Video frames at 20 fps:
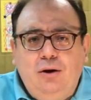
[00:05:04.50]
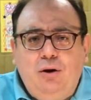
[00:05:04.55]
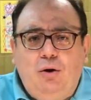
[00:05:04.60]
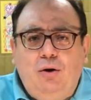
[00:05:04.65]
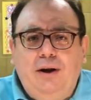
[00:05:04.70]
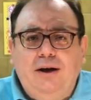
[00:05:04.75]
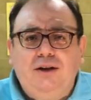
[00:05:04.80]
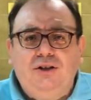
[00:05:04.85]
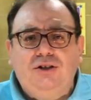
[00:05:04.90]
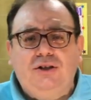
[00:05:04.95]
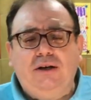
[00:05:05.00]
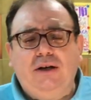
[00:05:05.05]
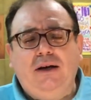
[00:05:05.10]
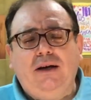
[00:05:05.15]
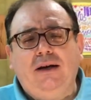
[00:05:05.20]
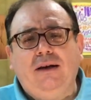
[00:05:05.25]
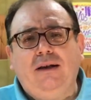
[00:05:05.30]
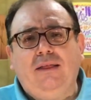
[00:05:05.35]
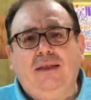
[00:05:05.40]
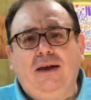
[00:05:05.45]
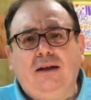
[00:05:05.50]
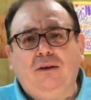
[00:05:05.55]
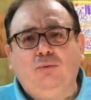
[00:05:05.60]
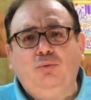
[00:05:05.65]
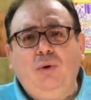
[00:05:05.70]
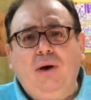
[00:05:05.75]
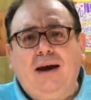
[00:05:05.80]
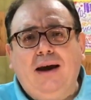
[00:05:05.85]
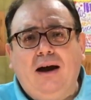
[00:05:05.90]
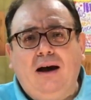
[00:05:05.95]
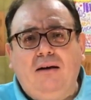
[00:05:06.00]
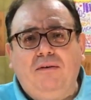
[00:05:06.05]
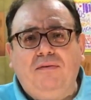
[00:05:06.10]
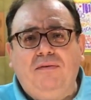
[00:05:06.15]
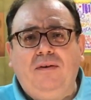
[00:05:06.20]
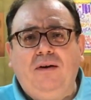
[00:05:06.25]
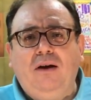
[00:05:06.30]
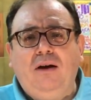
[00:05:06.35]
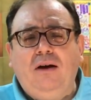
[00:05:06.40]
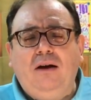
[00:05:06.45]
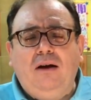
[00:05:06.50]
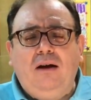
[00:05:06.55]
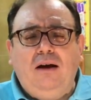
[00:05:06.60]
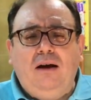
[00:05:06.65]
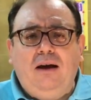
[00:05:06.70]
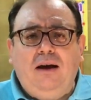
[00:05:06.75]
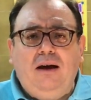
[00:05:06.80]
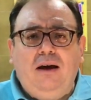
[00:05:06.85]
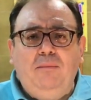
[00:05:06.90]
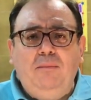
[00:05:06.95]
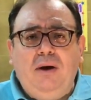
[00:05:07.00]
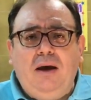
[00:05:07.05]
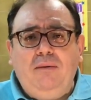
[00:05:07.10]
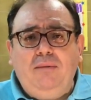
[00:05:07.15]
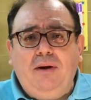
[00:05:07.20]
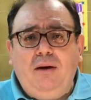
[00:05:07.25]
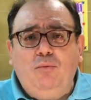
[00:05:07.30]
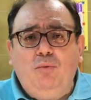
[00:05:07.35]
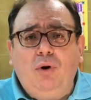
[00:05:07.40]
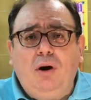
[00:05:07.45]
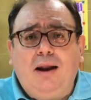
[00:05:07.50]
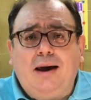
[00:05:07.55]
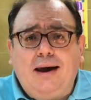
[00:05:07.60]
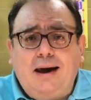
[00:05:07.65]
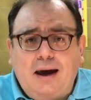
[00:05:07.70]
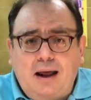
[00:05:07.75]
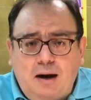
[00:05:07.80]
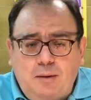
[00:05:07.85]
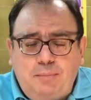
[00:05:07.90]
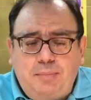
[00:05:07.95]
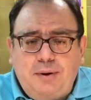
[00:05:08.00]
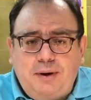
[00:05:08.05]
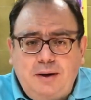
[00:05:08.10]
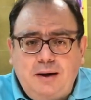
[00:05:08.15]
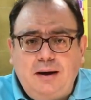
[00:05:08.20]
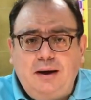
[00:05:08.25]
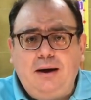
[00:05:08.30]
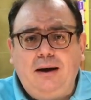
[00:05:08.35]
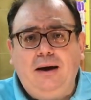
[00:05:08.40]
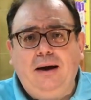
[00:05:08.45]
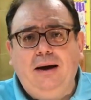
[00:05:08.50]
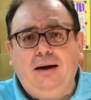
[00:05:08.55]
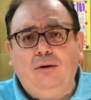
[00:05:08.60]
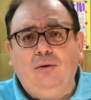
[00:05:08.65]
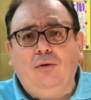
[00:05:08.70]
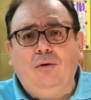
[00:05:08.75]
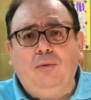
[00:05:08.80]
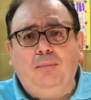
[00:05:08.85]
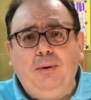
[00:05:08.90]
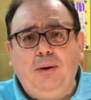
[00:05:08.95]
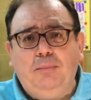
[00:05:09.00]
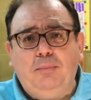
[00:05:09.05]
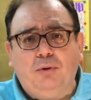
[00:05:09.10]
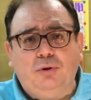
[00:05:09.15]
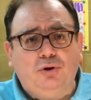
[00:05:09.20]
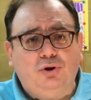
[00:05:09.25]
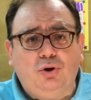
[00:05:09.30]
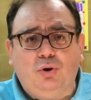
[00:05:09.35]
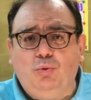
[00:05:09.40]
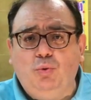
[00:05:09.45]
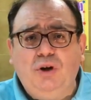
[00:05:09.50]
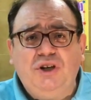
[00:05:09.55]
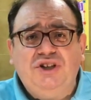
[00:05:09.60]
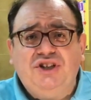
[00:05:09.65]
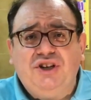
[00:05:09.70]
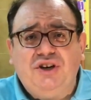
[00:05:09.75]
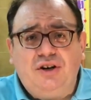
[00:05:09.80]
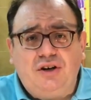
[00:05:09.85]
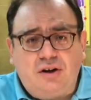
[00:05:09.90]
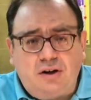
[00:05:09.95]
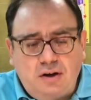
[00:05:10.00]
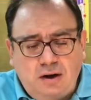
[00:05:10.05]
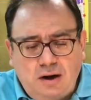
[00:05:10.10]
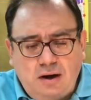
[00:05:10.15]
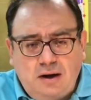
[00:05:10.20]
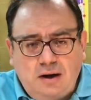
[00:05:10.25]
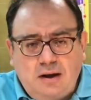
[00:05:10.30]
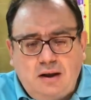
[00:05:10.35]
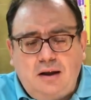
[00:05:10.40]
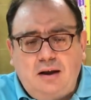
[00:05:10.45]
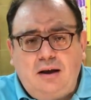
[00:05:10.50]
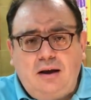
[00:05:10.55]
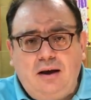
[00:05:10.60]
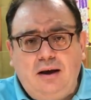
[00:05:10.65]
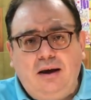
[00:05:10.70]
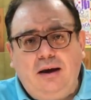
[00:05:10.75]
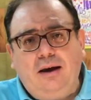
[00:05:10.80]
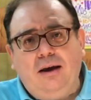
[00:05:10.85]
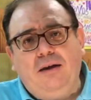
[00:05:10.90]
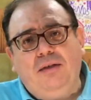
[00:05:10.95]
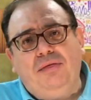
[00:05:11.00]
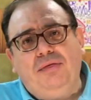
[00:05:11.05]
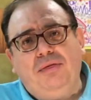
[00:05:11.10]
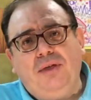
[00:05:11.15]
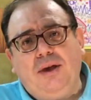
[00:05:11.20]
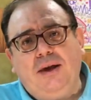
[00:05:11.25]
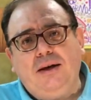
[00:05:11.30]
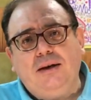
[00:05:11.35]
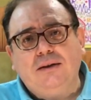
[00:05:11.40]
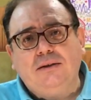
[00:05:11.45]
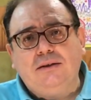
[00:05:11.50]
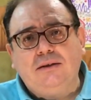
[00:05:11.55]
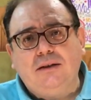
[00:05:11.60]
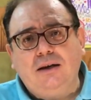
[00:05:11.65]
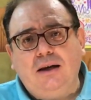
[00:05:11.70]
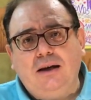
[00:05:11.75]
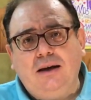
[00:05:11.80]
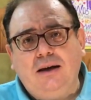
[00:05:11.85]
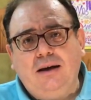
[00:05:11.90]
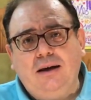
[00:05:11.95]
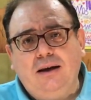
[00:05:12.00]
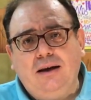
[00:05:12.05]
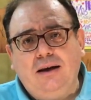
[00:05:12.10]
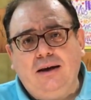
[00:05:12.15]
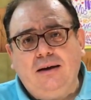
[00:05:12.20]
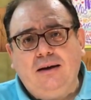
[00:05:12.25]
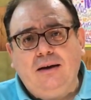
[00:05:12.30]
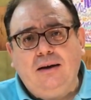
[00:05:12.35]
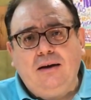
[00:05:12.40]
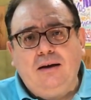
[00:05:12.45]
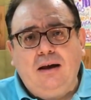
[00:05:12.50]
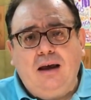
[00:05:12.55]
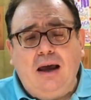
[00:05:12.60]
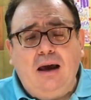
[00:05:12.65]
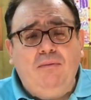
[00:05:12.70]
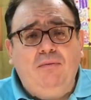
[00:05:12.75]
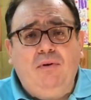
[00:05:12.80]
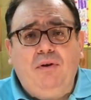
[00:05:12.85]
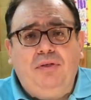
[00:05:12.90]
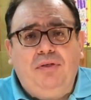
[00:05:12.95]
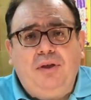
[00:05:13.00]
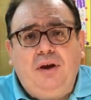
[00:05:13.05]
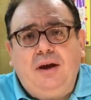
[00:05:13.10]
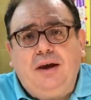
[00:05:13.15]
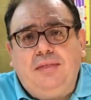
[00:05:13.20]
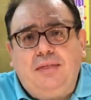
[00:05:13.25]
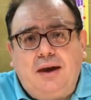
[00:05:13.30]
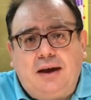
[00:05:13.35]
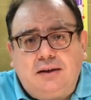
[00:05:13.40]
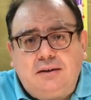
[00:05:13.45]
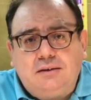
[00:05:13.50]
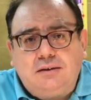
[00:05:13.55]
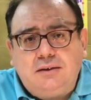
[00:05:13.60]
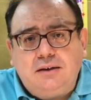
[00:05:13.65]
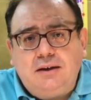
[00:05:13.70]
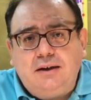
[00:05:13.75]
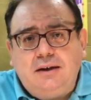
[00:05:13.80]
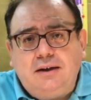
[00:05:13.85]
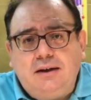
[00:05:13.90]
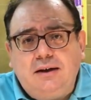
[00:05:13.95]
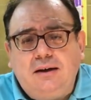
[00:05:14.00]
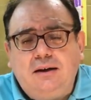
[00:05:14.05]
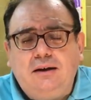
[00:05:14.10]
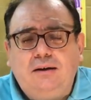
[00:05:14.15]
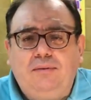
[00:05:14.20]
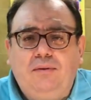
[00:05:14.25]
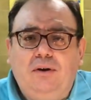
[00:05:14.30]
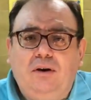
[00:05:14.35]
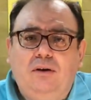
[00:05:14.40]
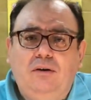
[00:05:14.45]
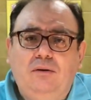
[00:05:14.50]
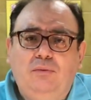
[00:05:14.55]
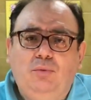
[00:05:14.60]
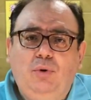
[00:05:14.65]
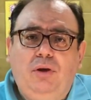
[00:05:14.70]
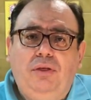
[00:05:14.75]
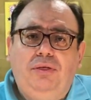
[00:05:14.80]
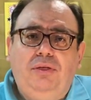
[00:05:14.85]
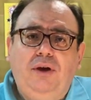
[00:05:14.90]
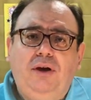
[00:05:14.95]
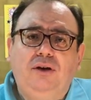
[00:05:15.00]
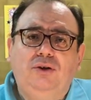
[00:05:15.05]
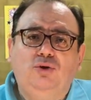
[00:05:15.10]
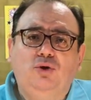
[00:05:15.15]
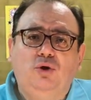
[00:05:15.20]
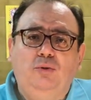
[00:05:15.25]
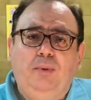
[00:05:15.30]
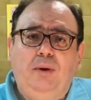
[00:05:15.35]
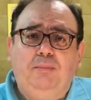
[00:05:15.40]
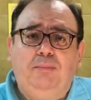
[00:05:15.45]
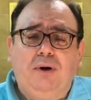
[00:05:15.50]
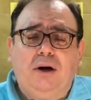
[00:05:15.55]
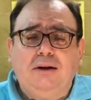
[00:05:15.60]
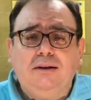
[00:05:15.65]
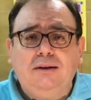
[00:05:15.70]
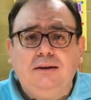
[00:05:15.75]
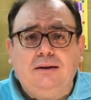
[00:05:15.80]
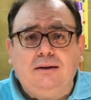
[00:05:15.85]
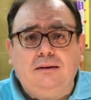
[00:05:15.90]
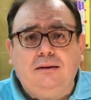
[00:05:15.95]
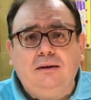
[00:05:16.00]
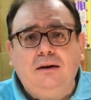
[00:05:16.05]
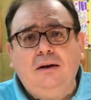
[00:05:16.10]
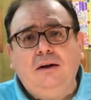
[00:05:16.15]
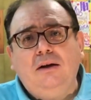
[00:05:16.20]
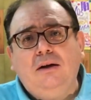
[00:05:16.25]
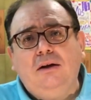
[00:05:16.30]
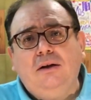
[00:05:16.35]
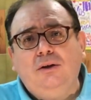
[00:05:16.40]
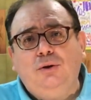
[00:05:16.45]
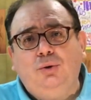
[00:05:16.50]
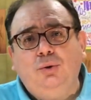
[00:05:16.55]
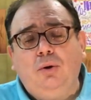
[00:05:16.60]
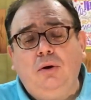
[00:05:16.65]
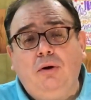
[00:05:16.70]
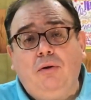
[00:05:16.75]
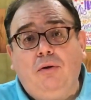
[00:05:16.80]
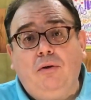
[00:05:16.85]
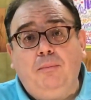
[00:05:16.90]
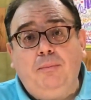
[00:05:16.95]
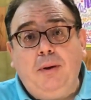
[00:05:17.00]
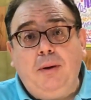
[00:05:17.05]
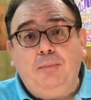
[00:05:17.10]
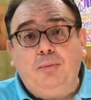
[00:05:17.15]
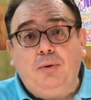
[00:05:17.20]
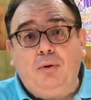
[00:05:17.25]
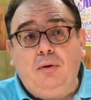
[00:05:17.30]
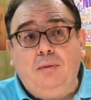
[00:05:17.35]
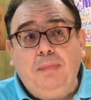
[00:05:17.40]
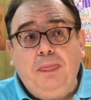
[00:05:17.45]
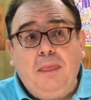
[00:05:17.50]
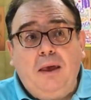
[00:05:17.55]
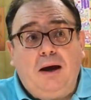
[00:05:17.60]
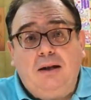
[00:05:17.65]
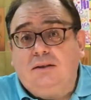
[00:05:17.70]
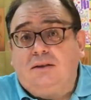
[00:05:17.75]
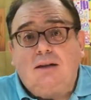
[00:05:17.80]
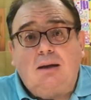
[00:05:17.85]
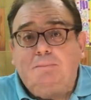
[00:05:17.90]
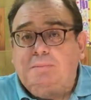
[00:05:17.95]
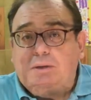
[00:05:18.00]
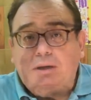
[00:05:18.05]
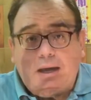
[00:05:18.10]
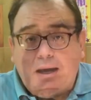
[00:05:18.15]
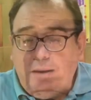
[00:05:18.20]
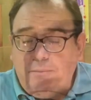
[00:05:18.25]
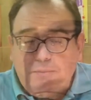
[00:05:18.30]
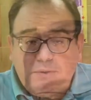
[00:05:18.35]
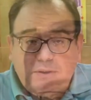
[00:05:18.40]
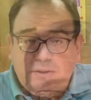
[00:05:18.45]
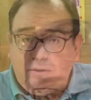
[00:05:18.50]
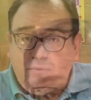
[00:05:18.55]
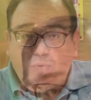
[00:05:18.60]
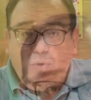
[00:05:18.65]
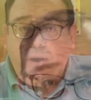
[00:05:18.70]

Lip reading: knowledge that we have maybe will help another people. So we share things everything that we think should be practical to another people, and sometimes